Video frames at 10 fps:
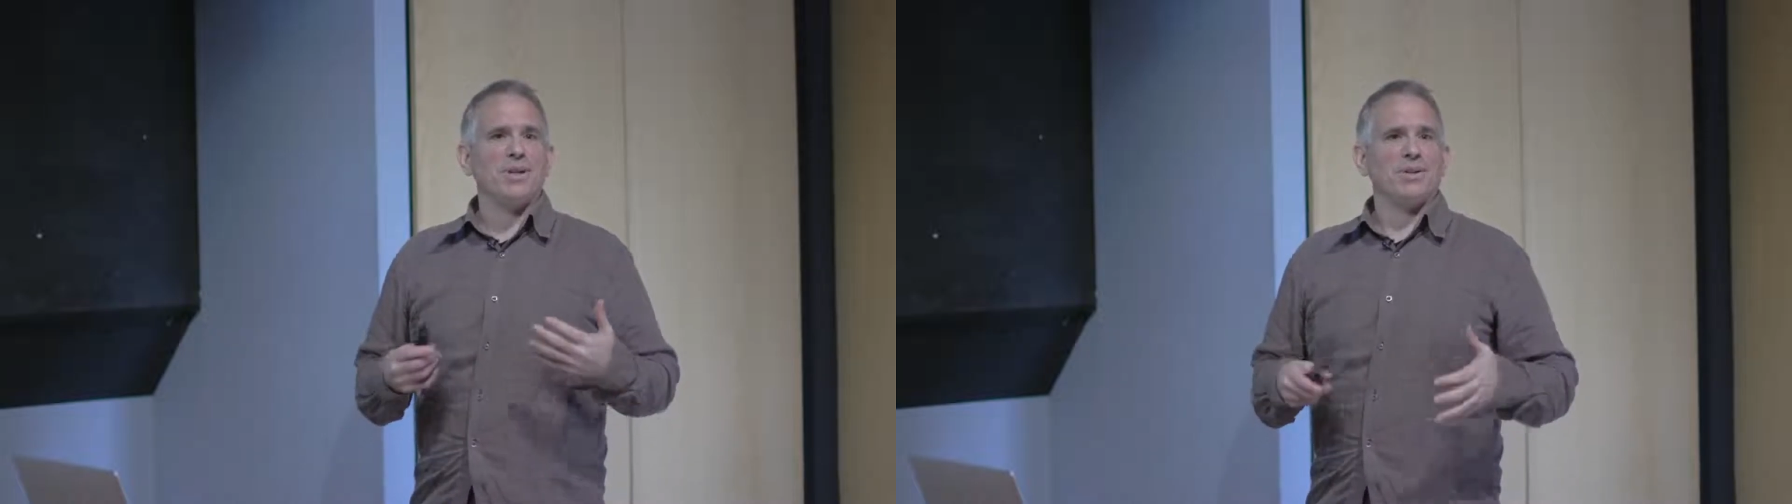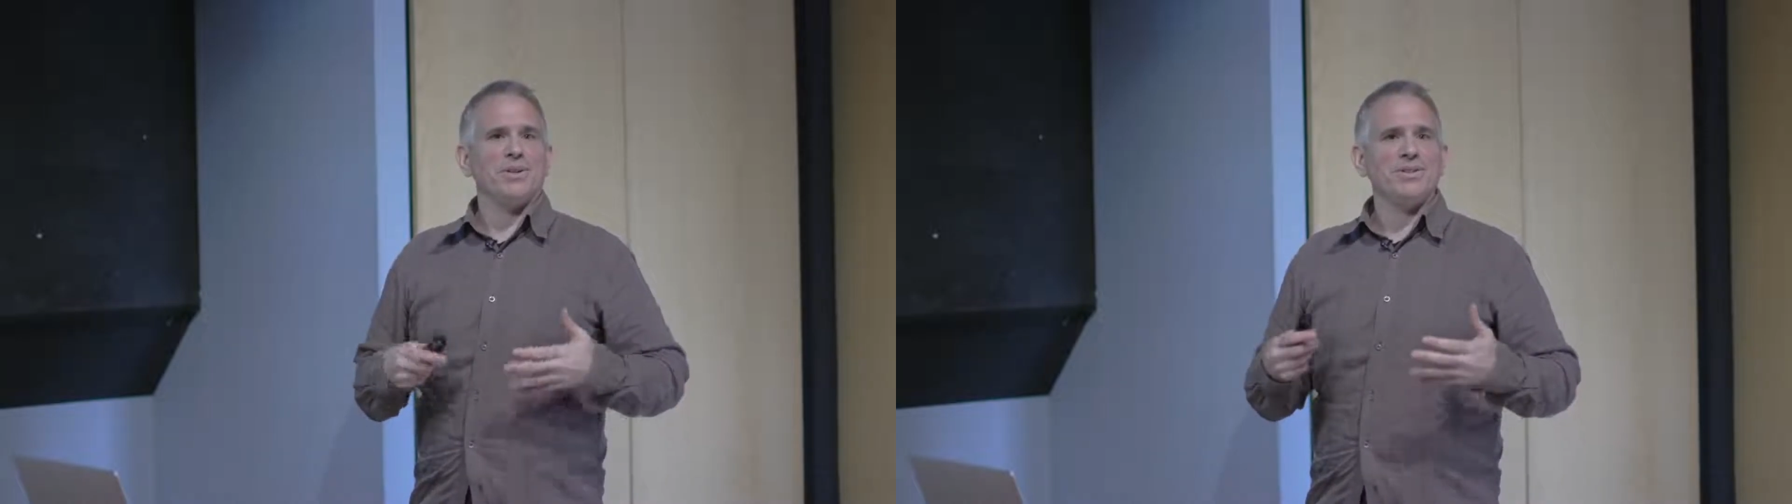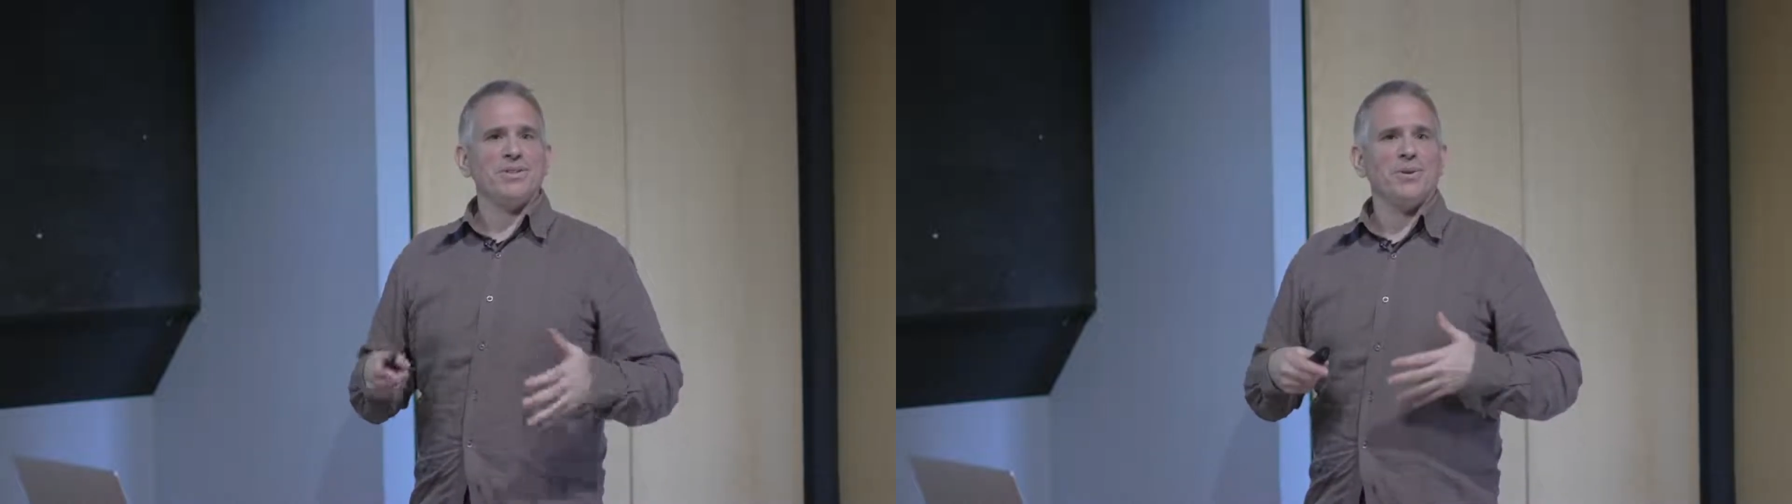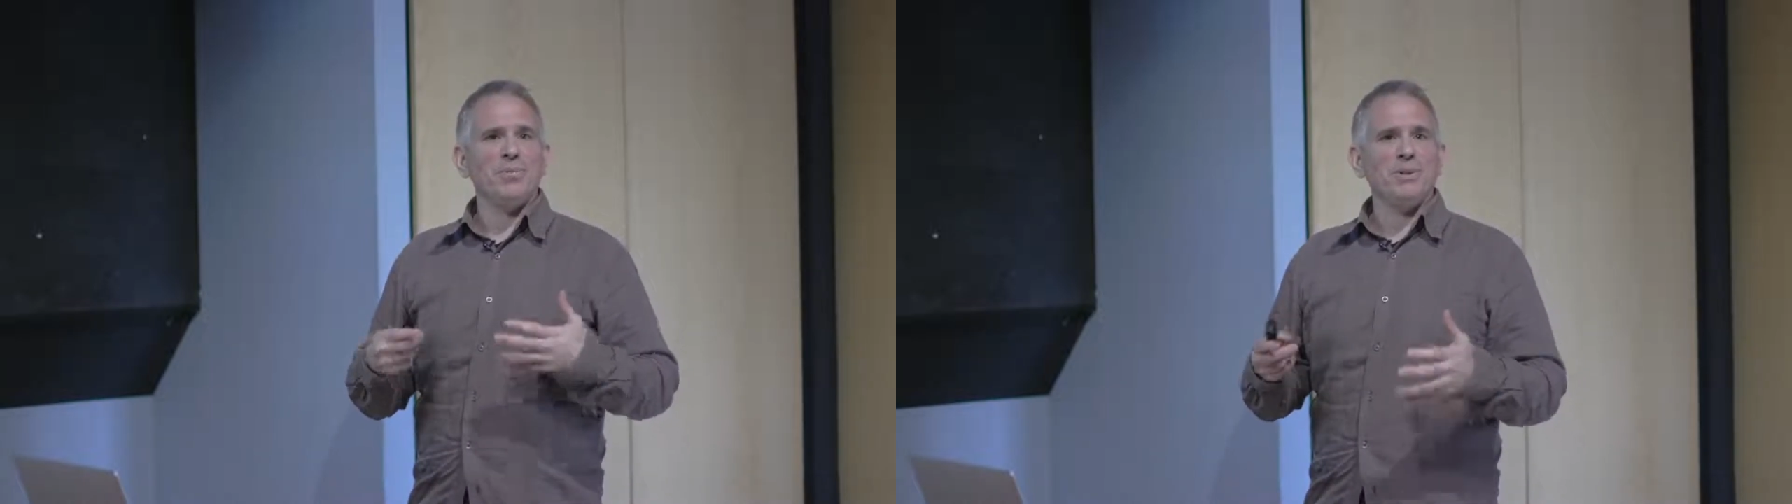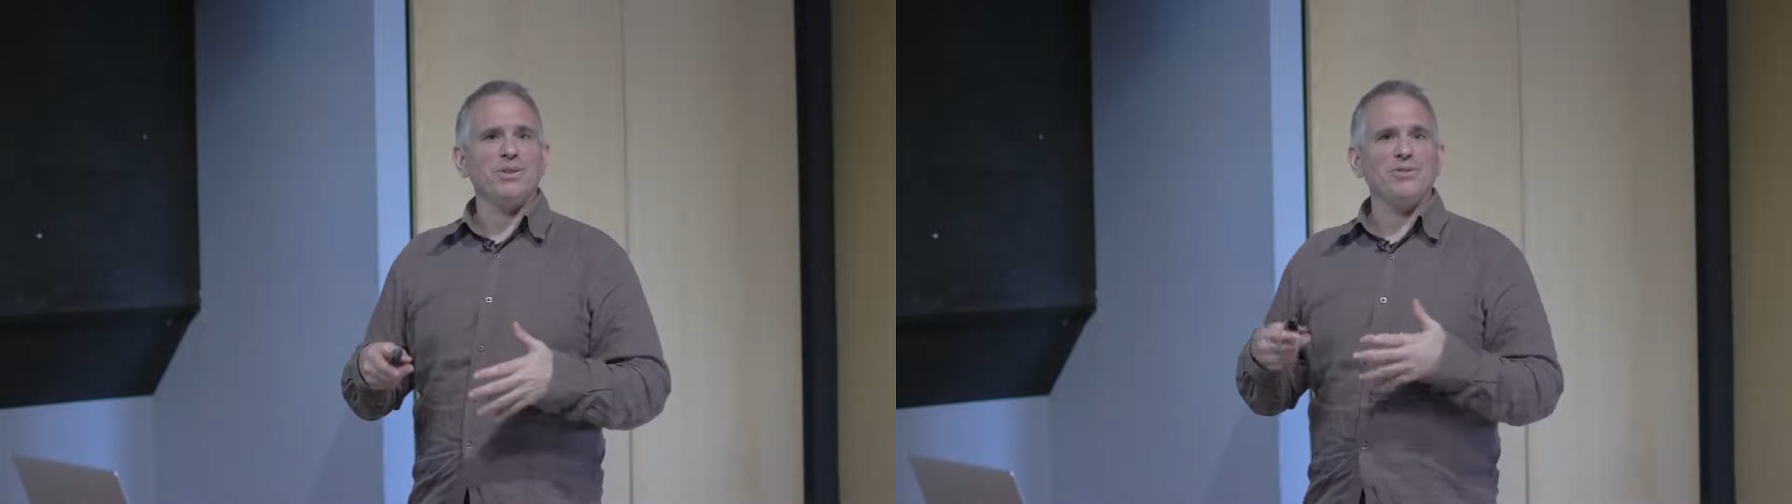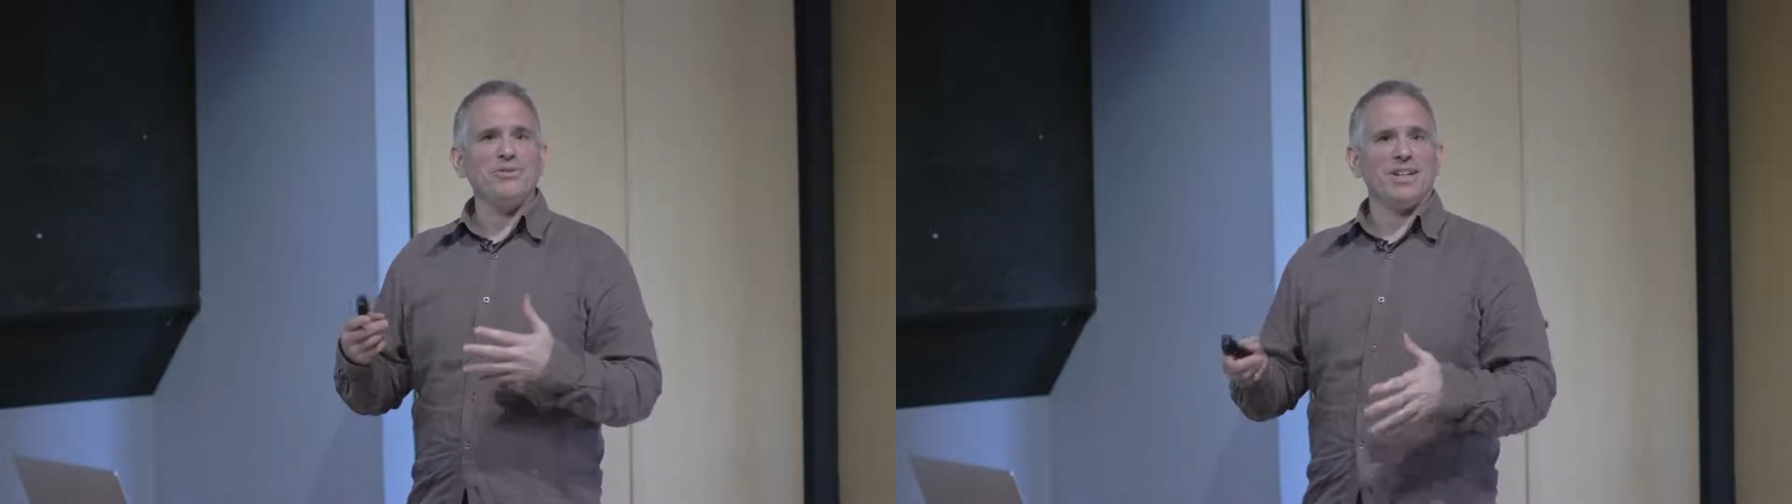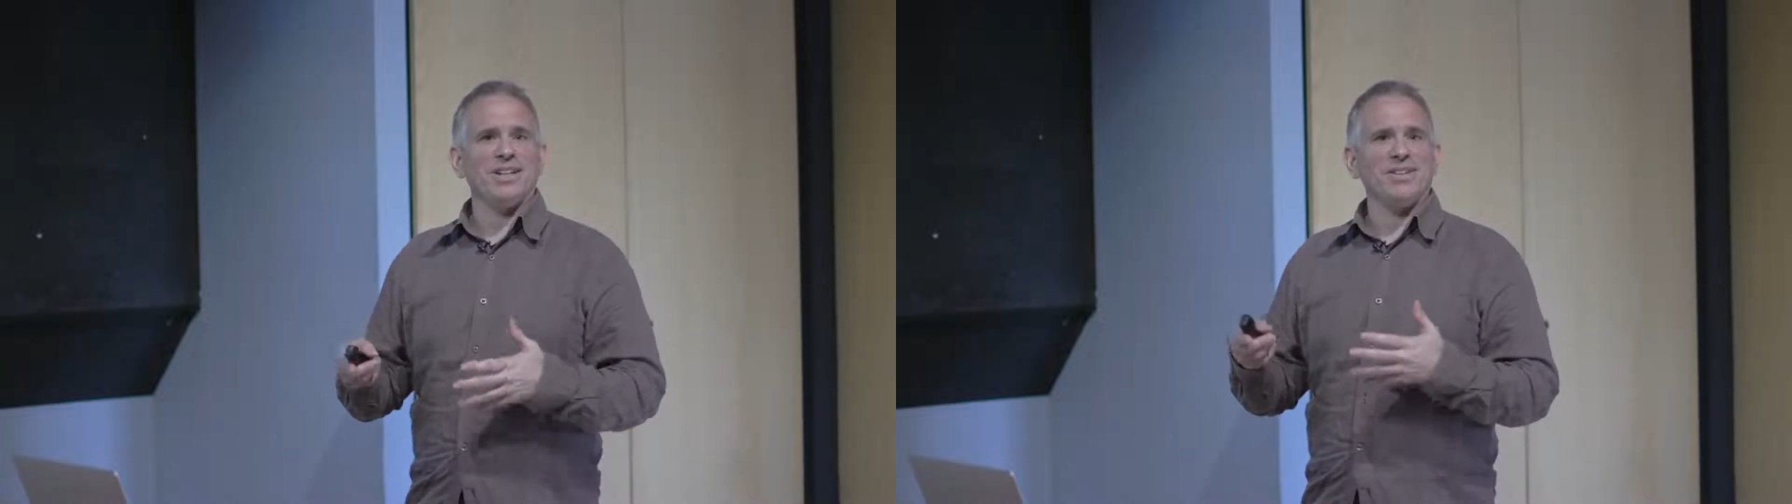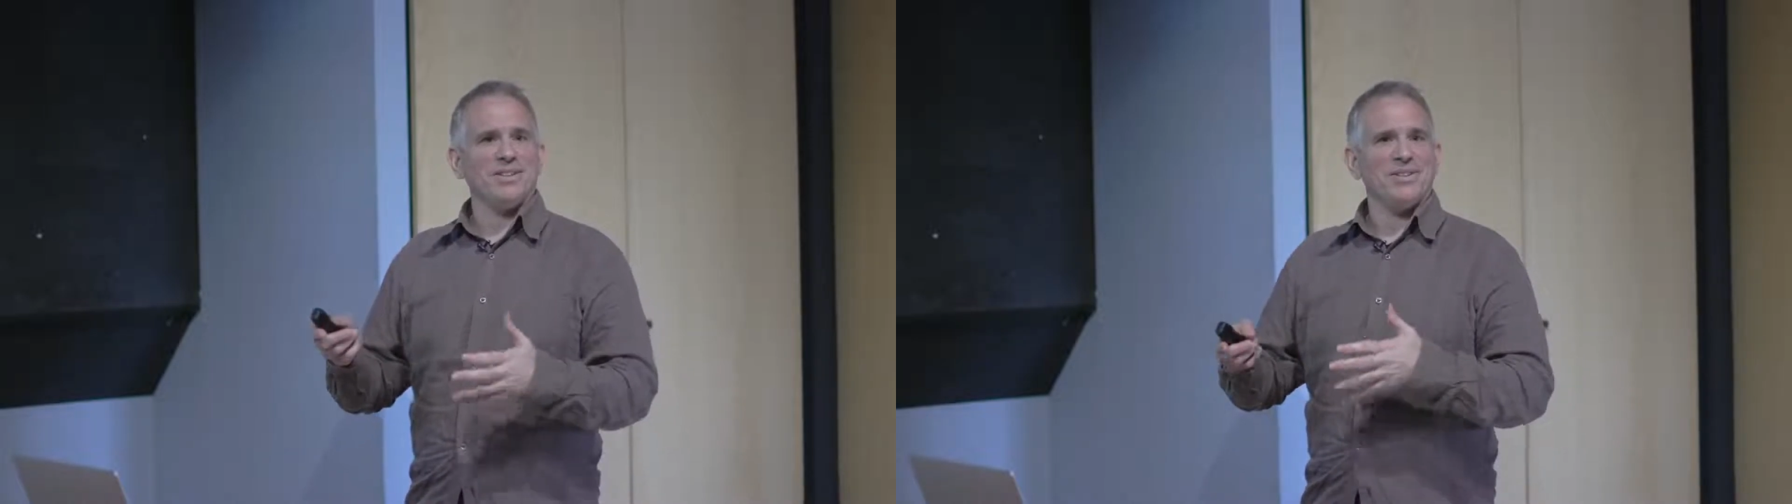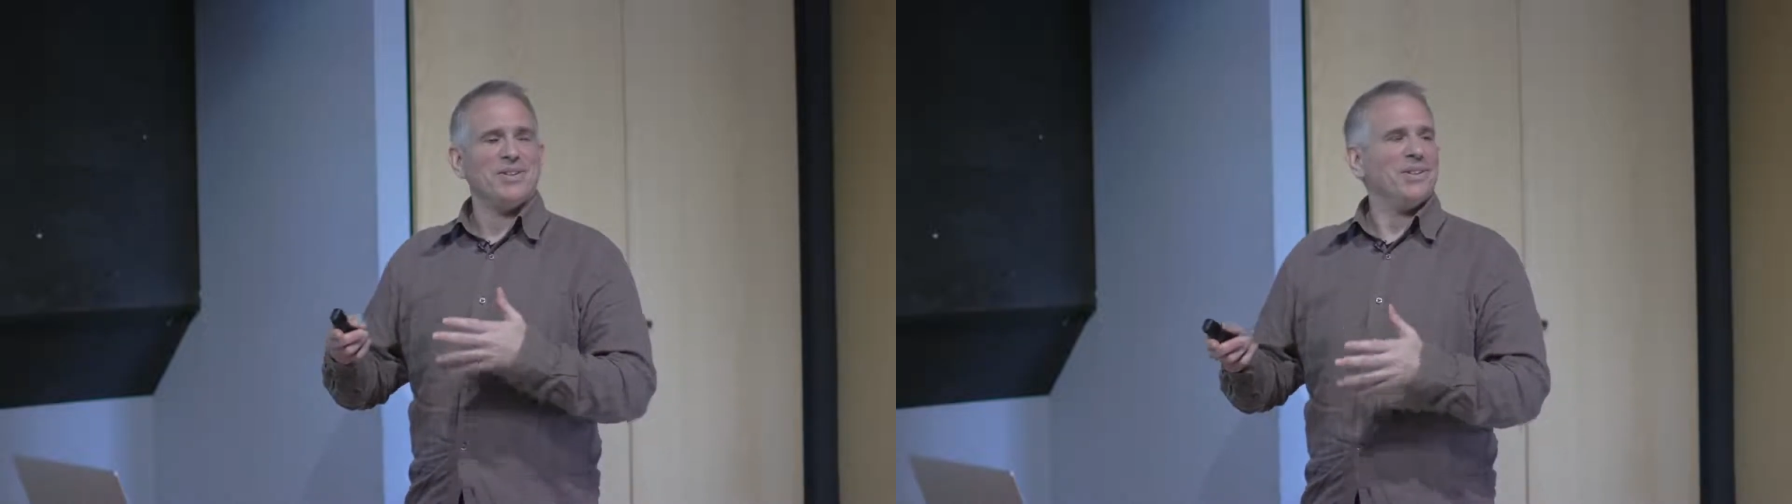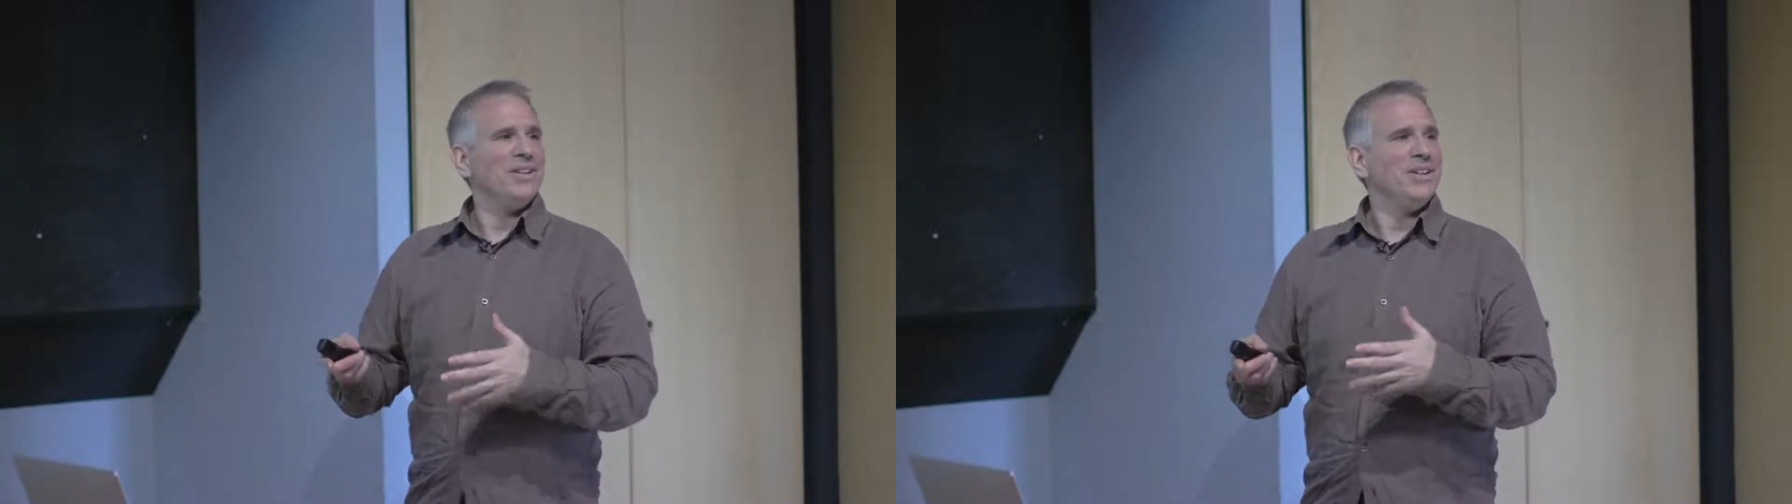We are not hoping to find
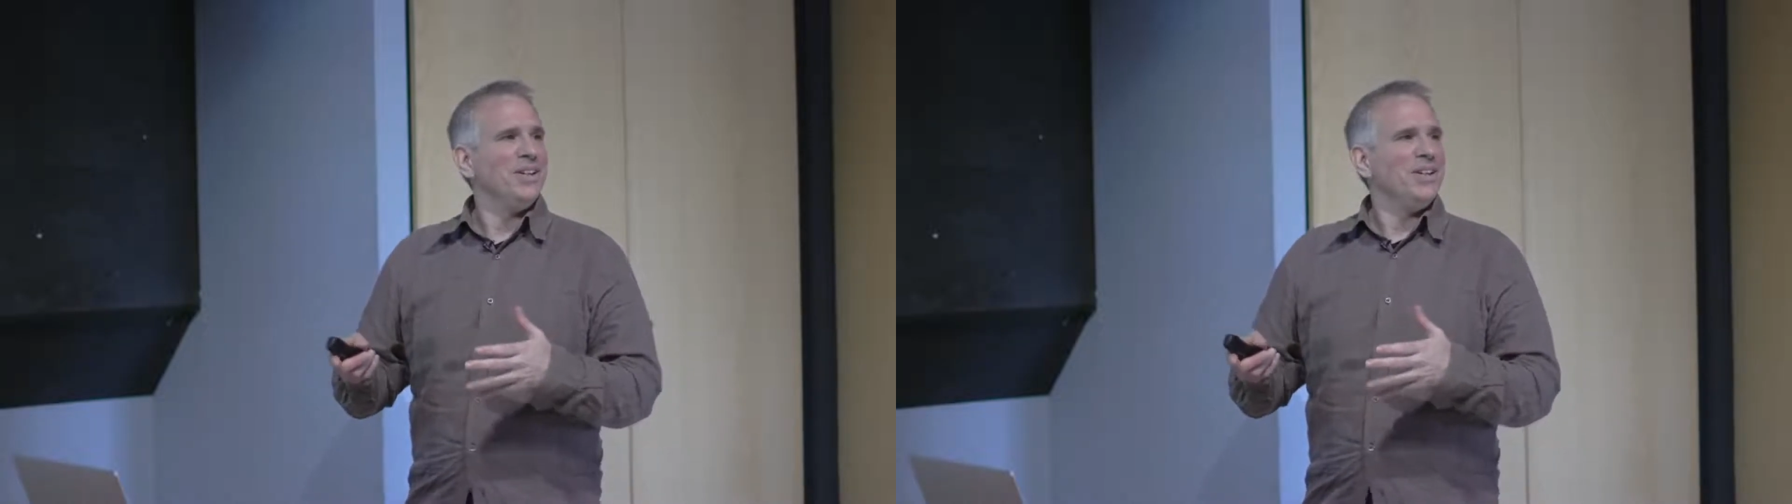an